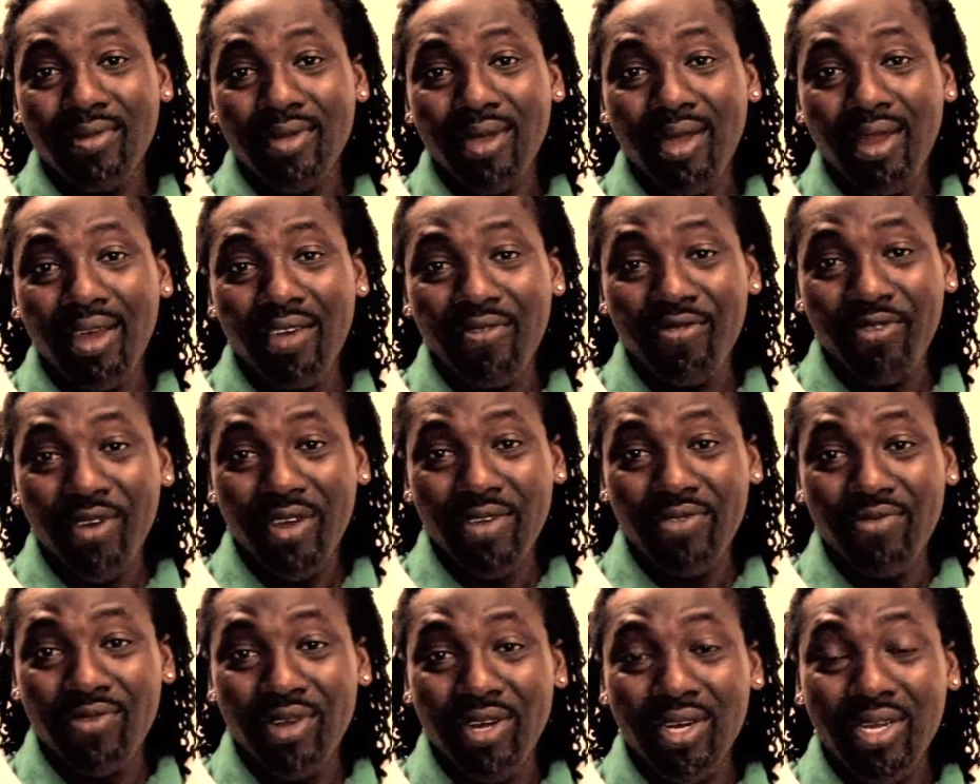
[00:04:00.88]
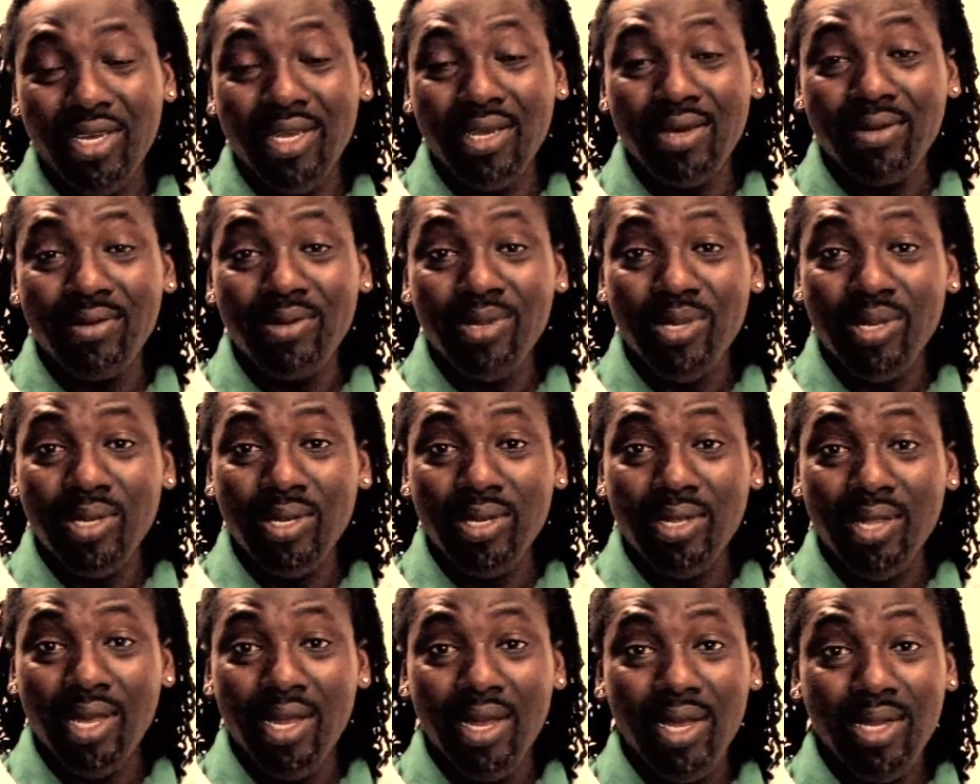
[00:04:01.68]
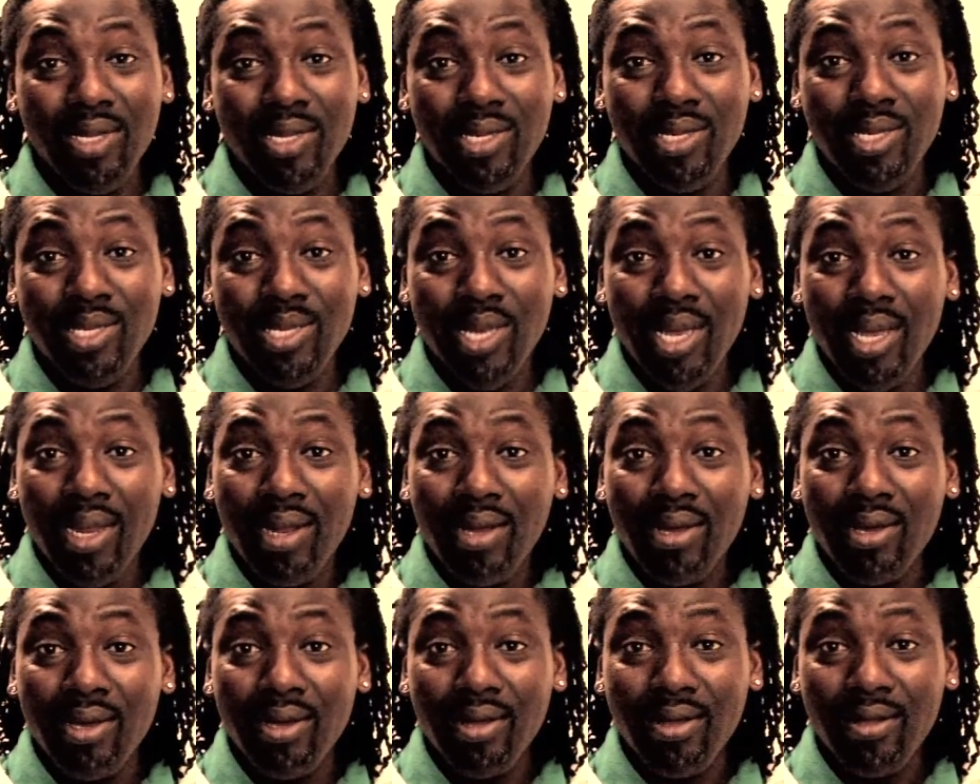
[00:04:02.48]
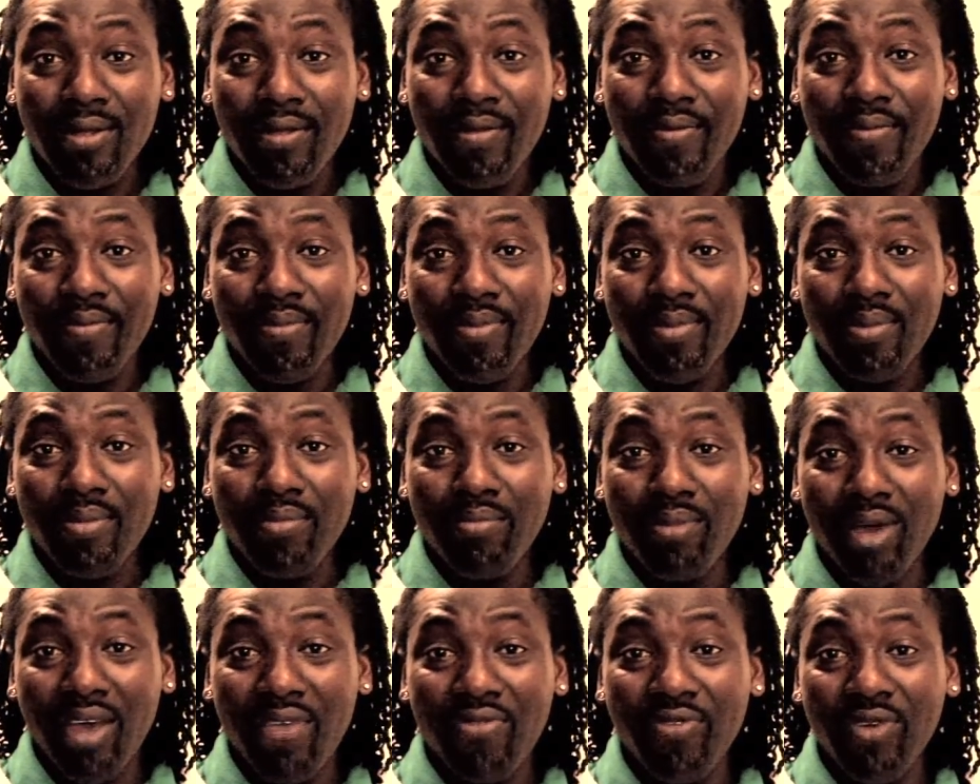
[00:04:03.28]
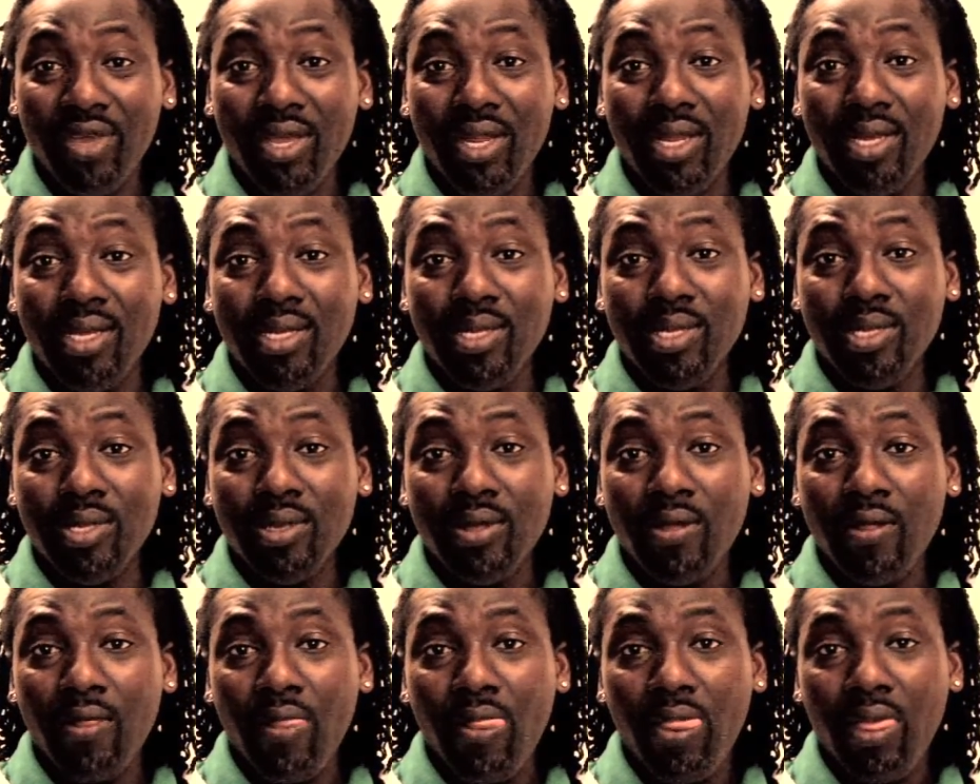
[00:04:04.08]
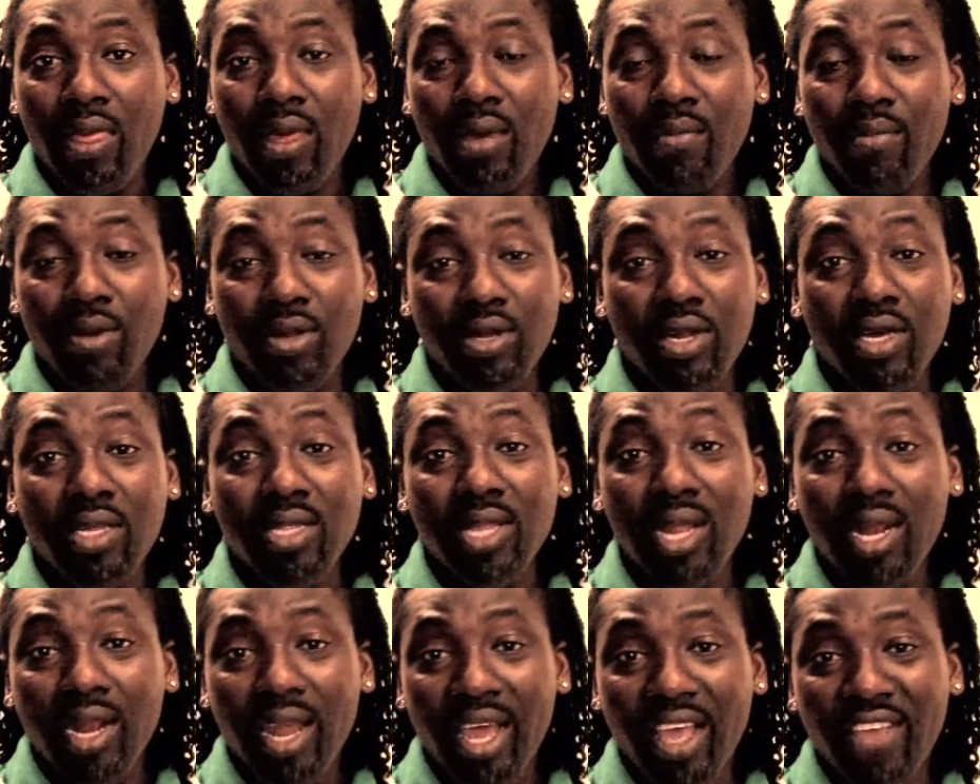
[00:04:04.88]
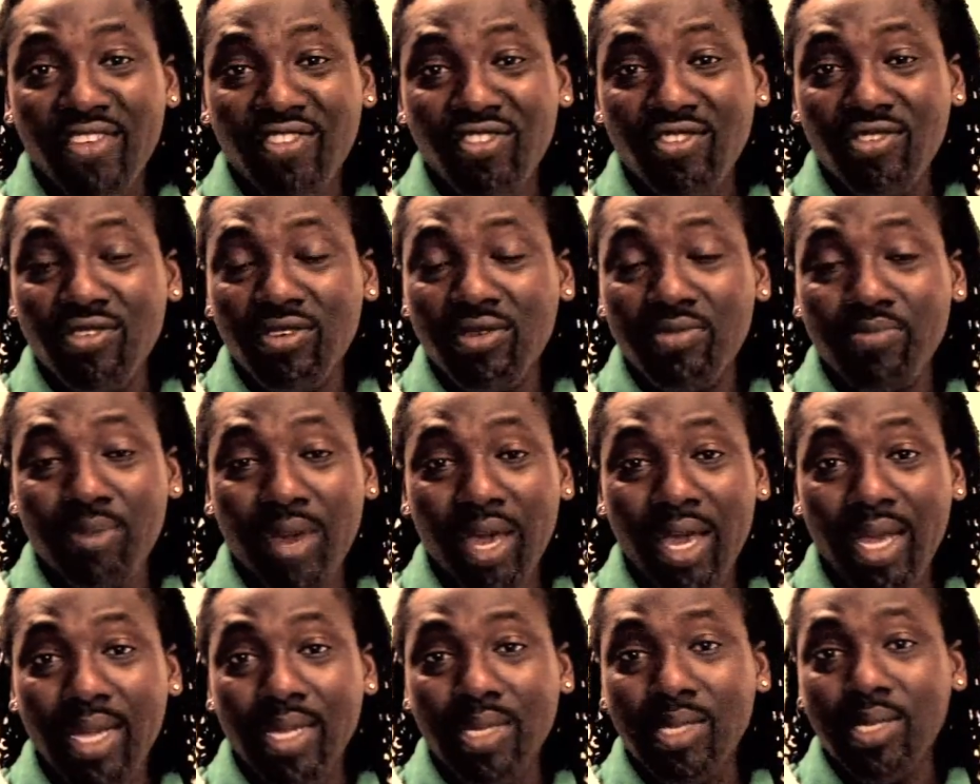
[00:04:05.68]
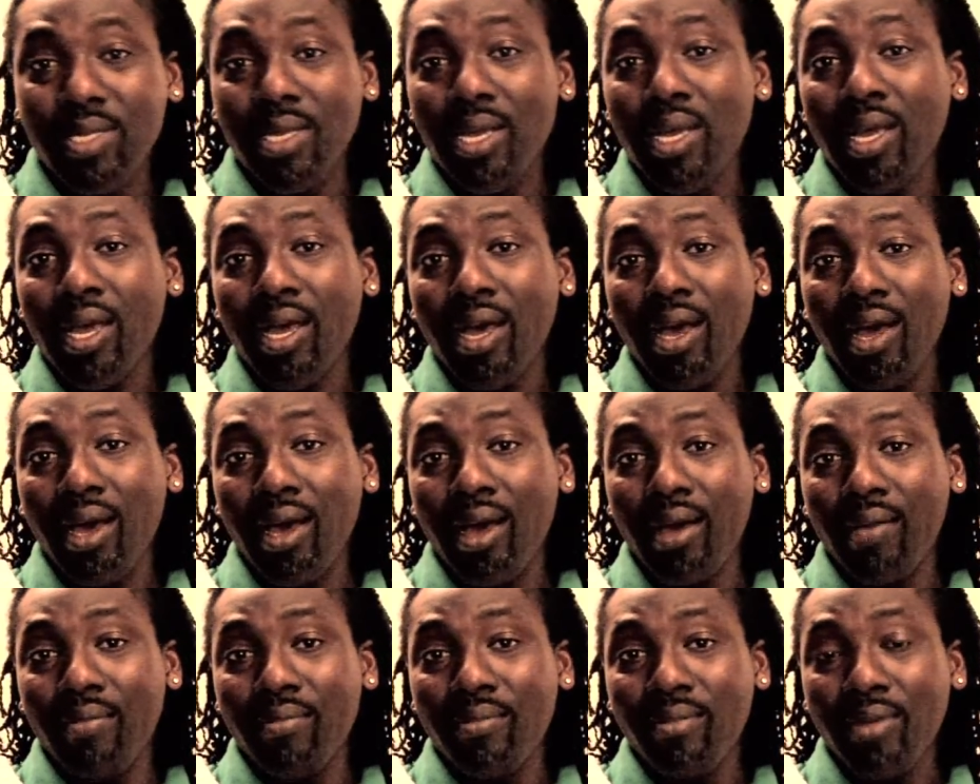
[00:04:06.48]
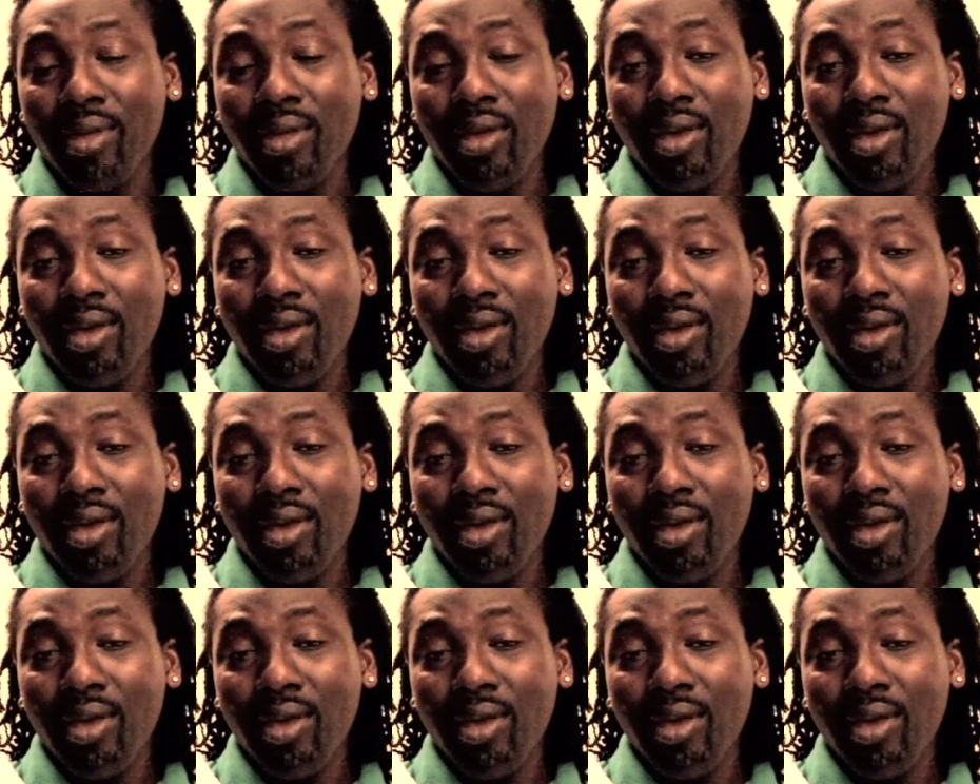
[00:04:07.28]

And I felt very guilty that I didn't tell her my feelings. But nonetheless, she remains, a